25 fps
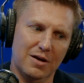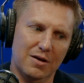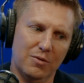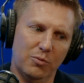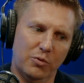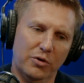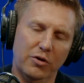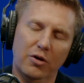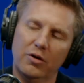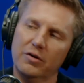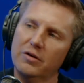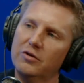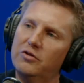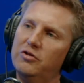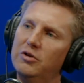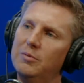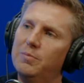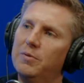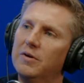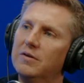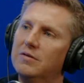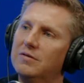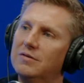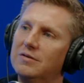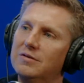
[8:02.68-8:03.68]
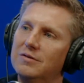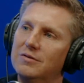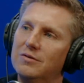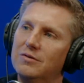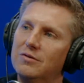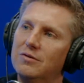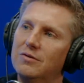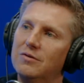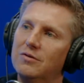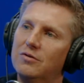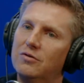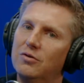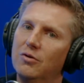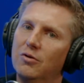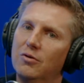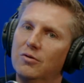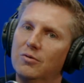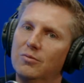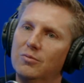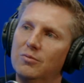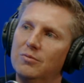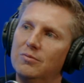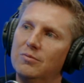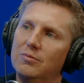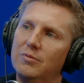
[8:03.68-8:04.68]
We're not the cheapest.
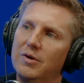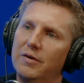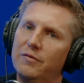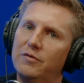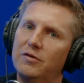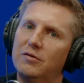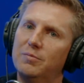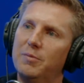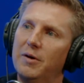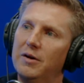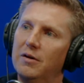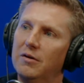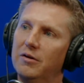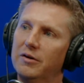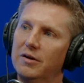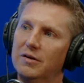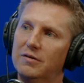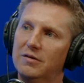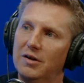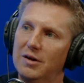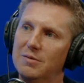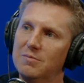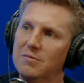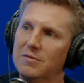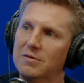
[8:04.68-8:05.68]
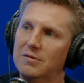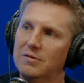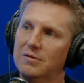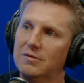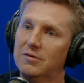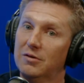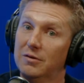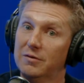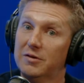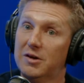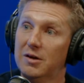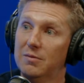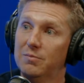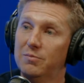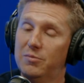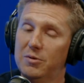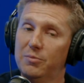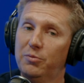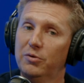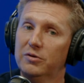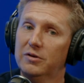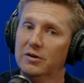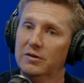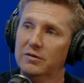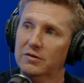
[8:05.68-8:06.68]
So we have to spend a lot of time sort of getting
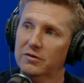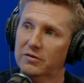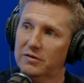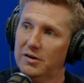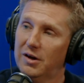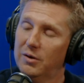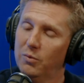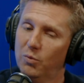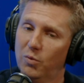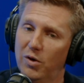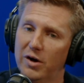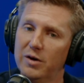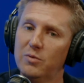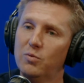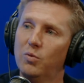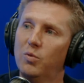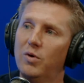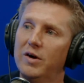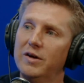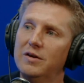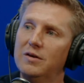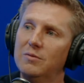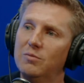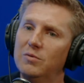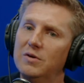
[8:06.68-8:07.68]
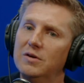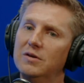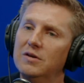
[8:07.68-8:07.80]
people to understand why do we